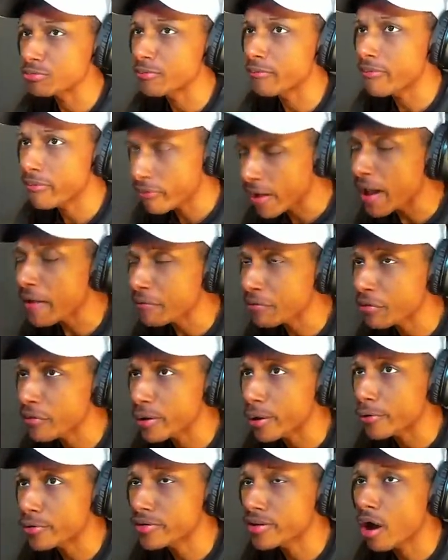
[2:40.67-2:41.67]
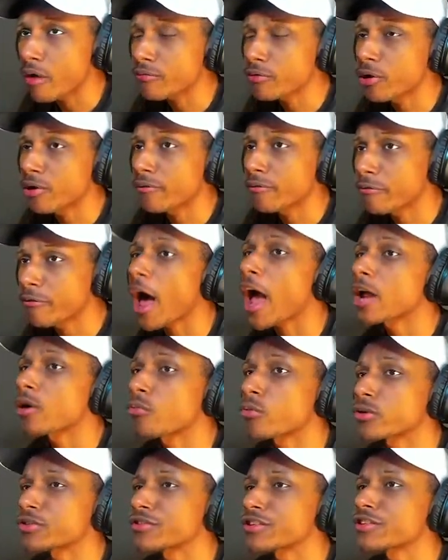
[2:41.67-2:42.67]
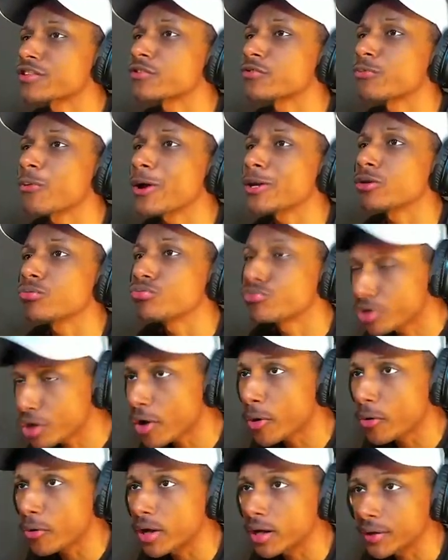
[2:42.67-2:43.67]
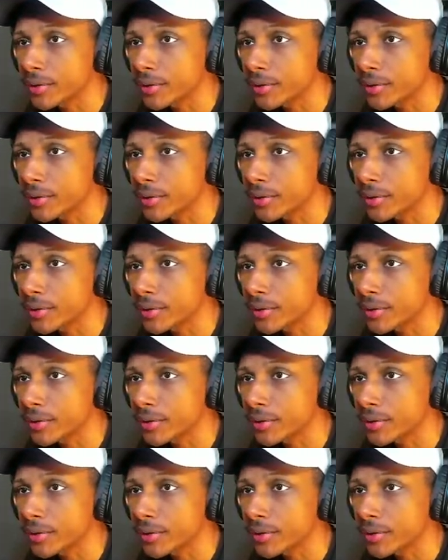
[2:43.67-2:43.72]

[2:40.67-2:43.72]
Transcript: some faith in yourself. You're a fire wizard. This is what you do.